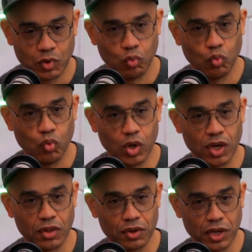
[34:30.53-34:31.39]
what
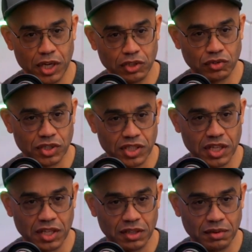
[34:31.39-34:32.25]
other
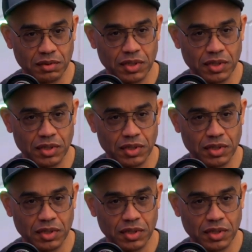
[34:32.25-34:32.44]
interesting,